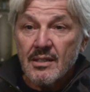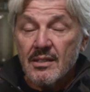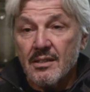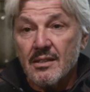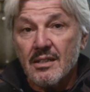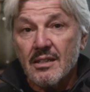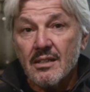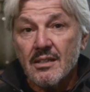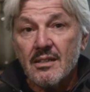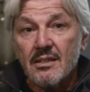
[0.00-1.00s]
In
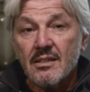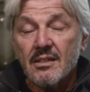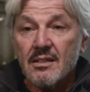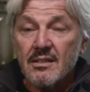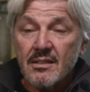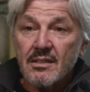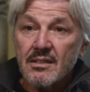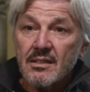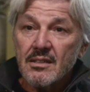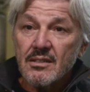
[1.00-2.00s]
Italy and
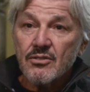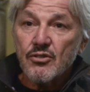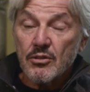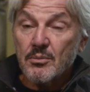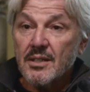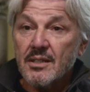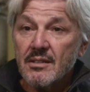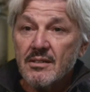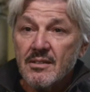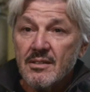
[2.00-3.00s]
in Germany,
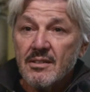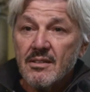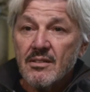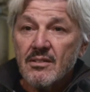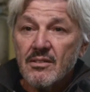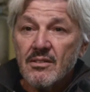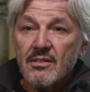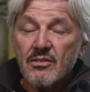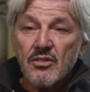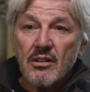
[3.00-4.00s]

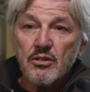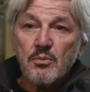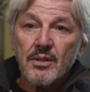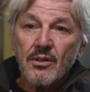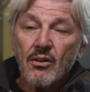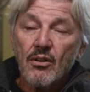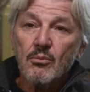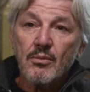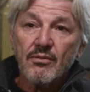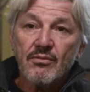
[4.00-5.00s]
it's always been the
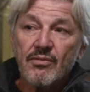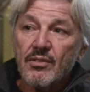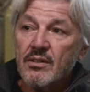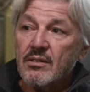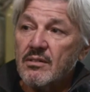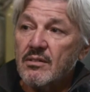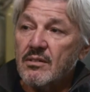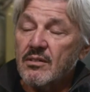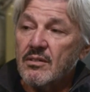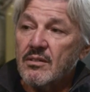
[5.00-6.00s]
home of
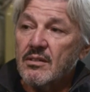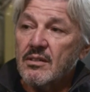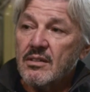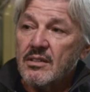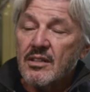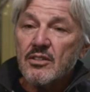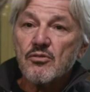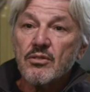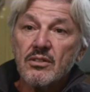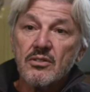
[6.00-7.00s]

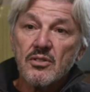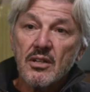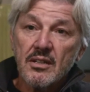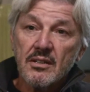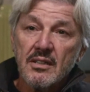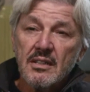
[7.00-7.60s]
industrial design.